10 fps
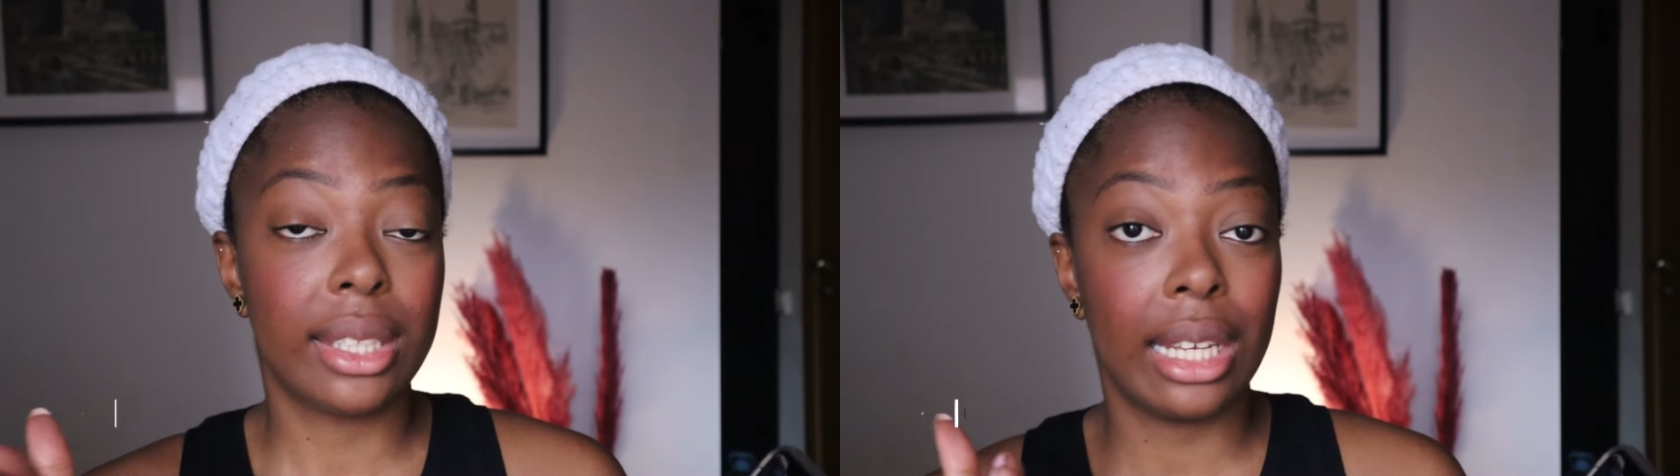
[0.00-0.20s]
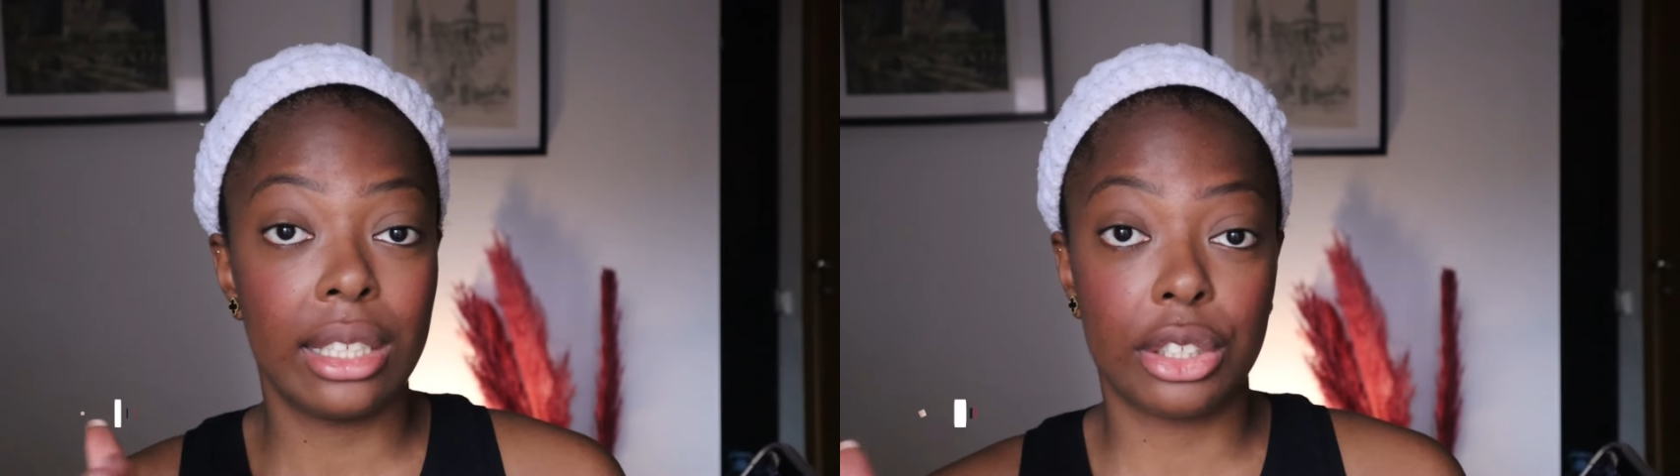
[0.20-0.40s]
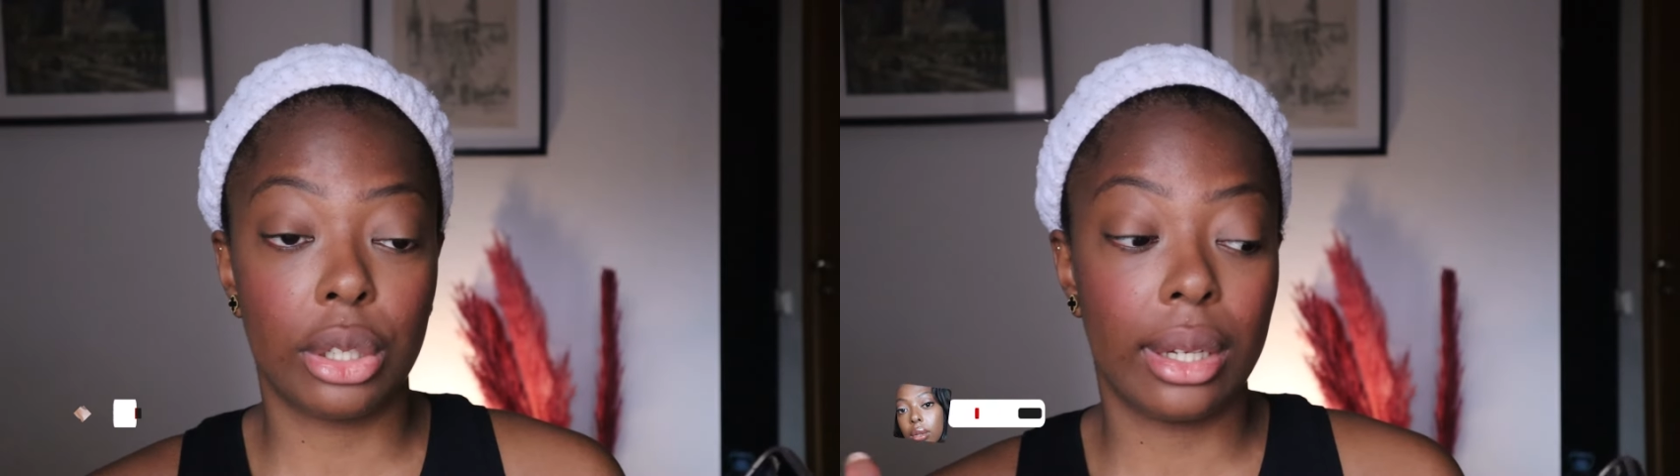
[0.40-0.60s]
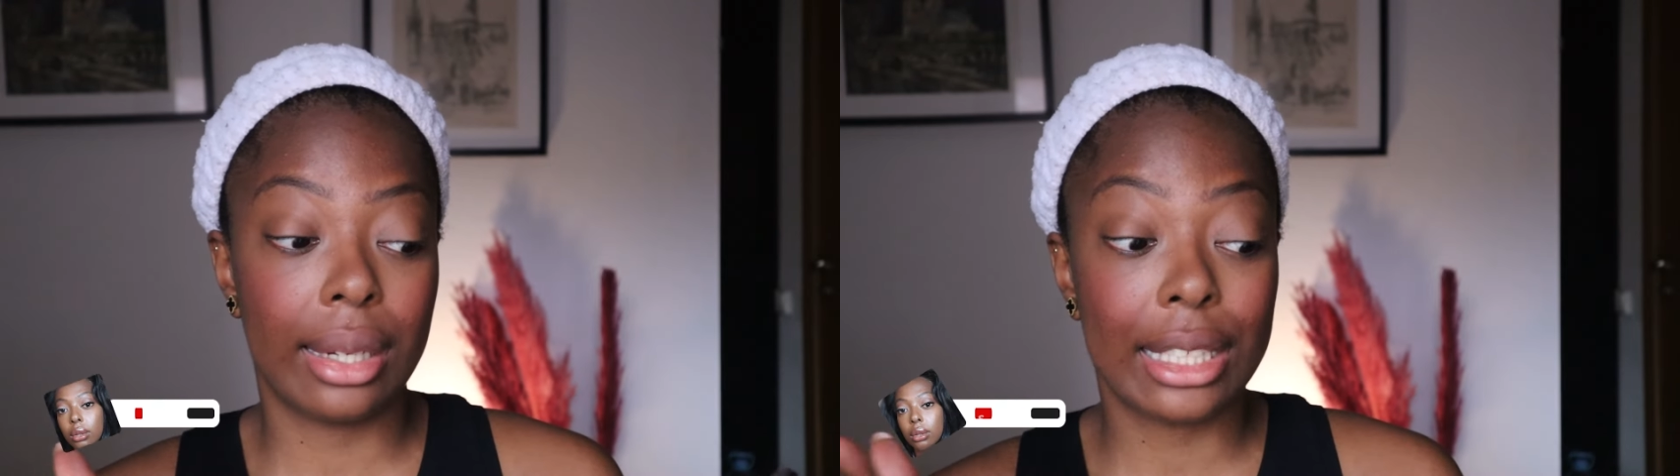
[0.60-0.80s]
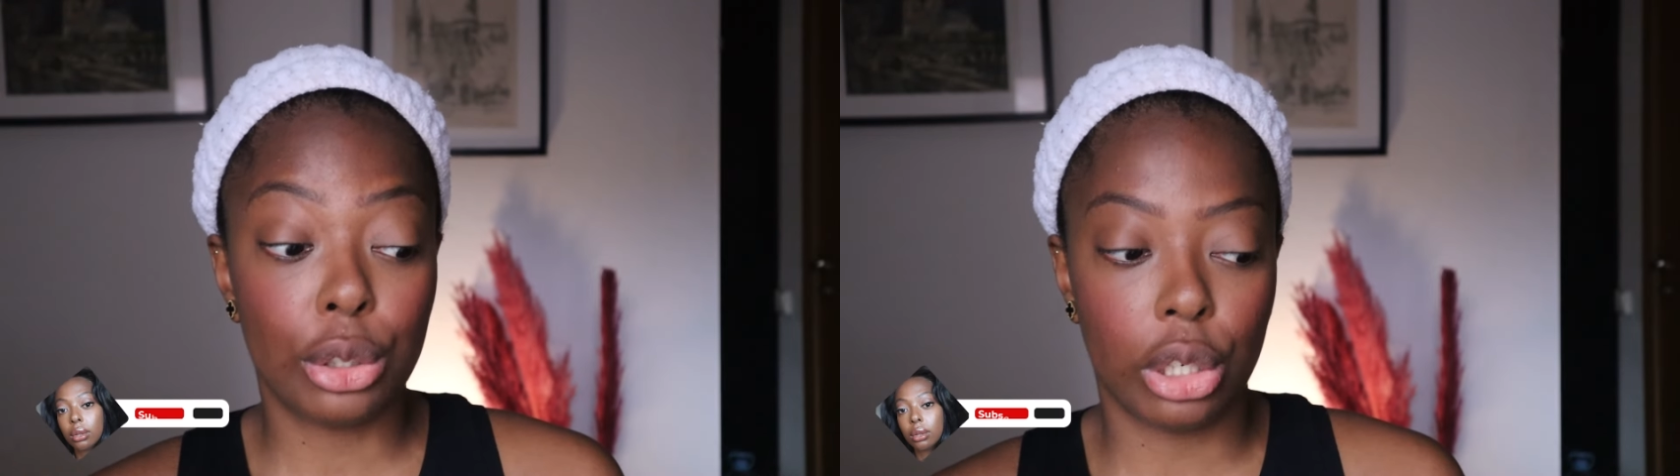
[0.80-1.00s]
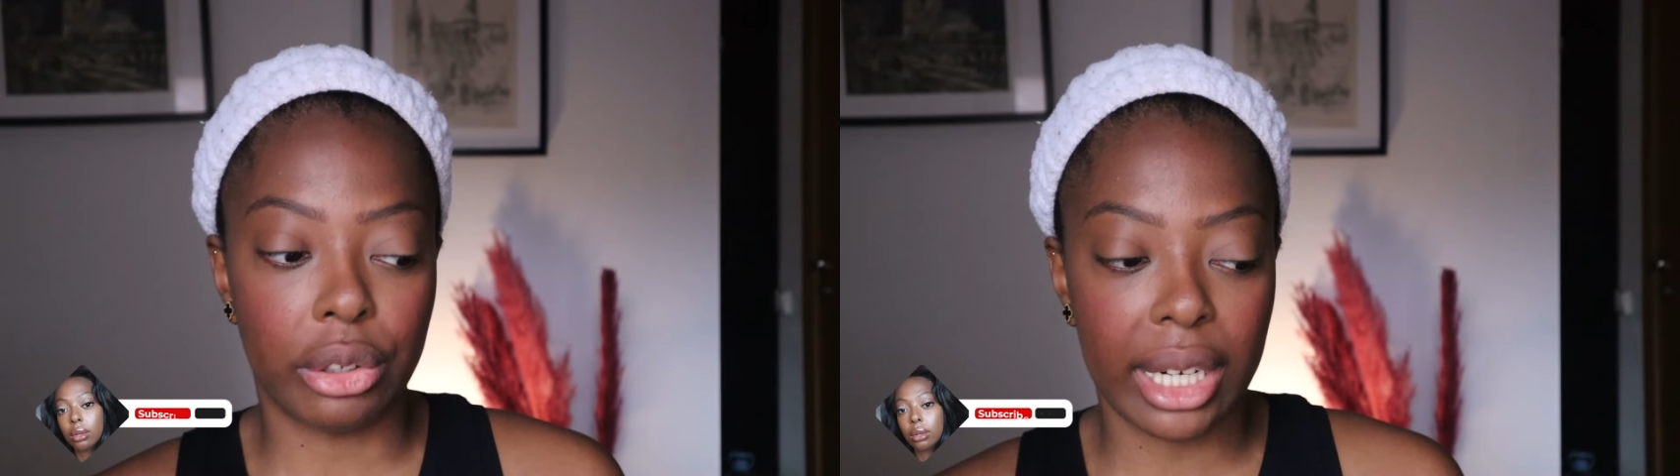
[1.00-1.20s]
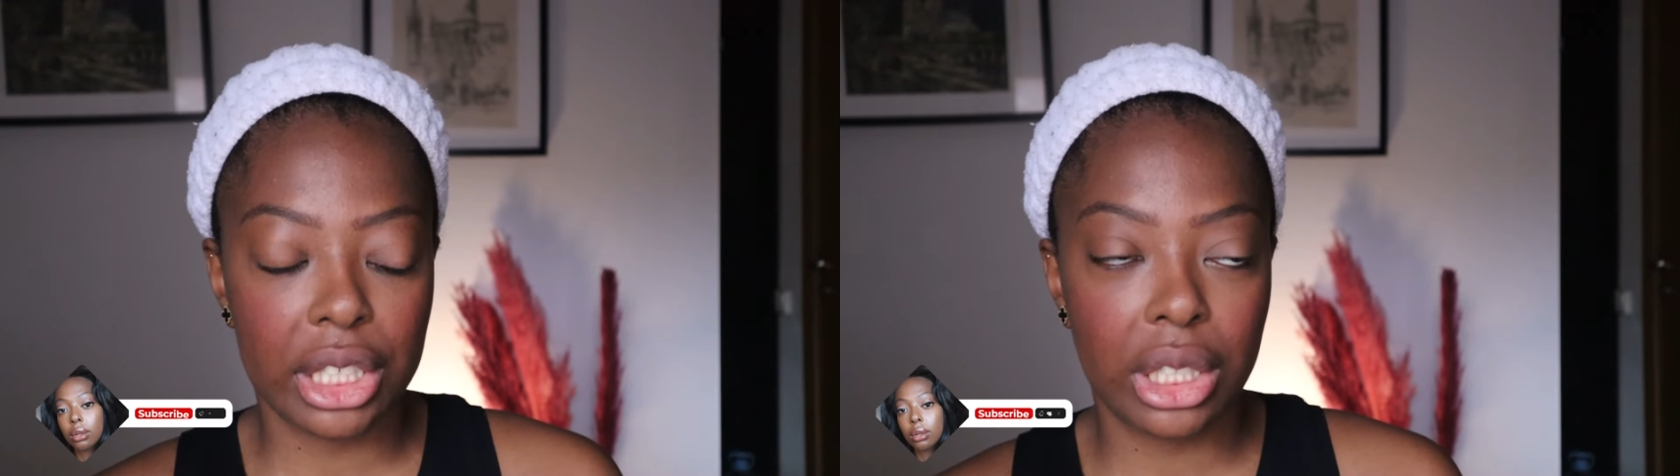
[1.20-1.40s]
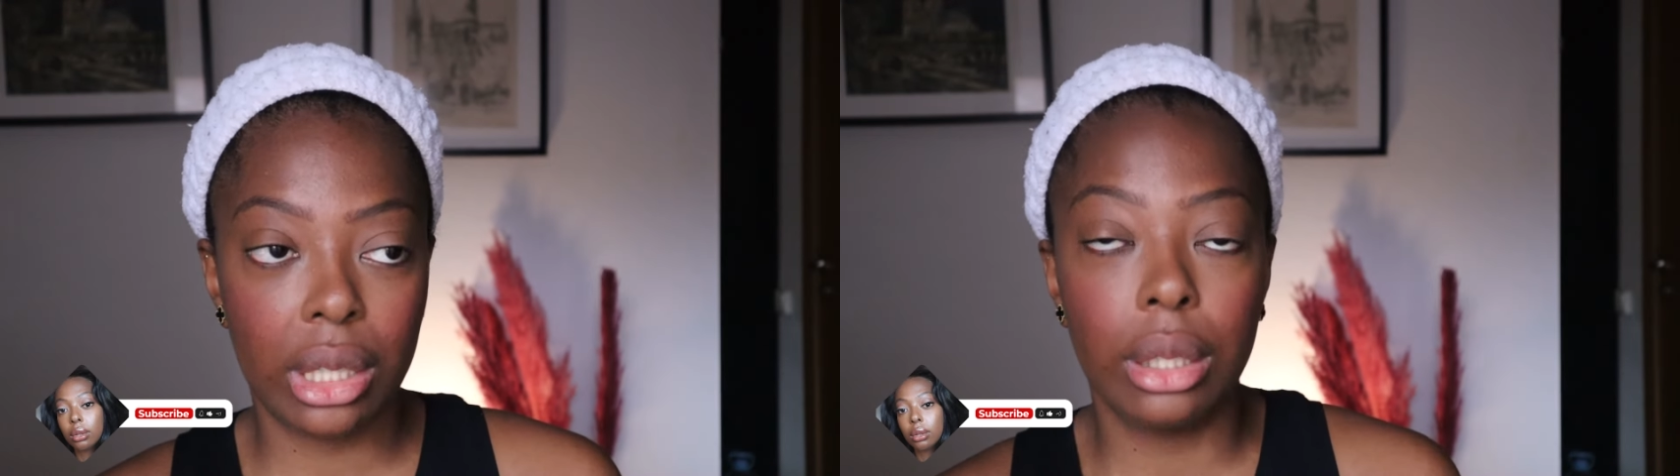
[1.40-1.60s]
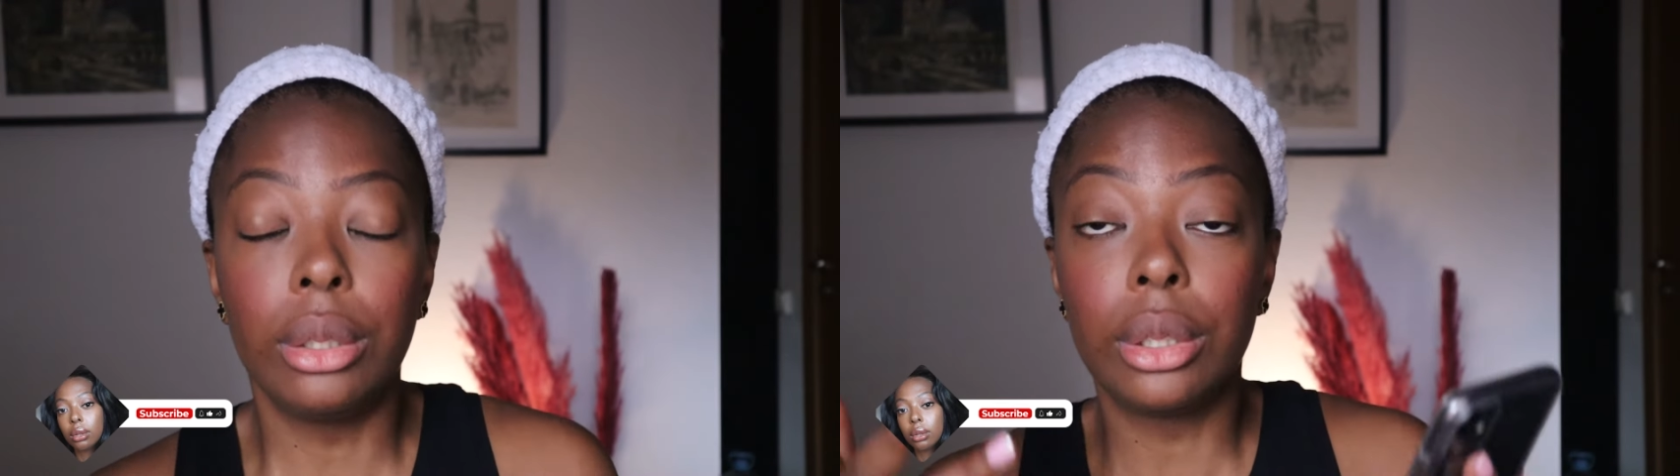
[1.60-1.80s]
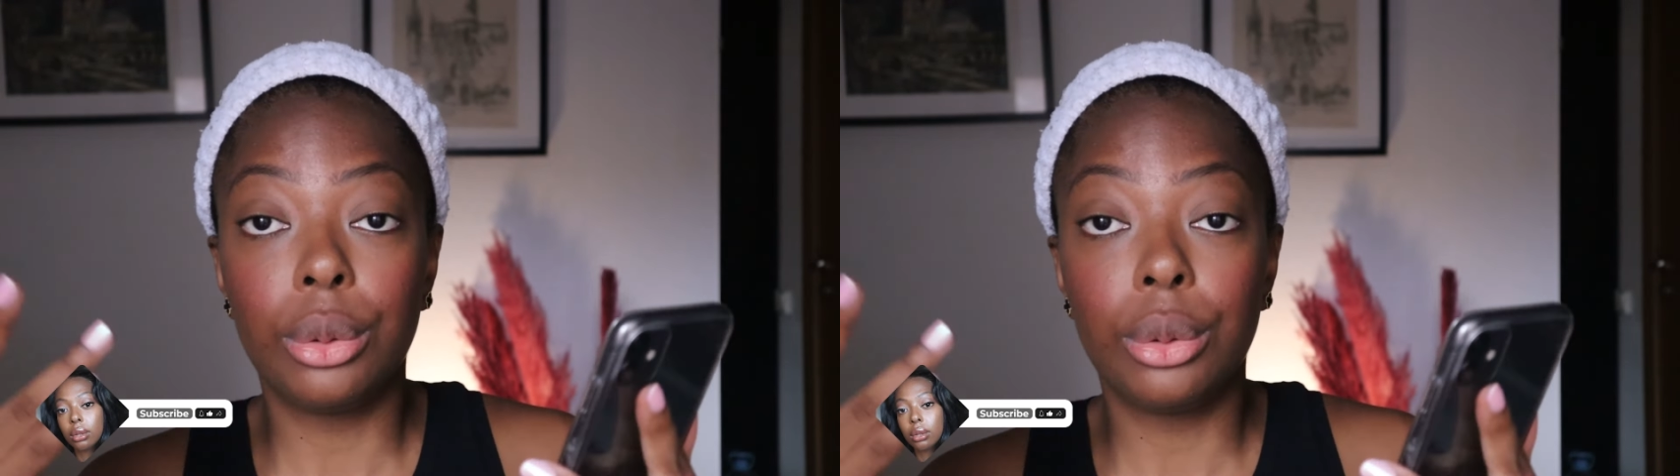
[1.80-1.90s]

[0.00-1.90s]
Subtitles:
skin discoloration,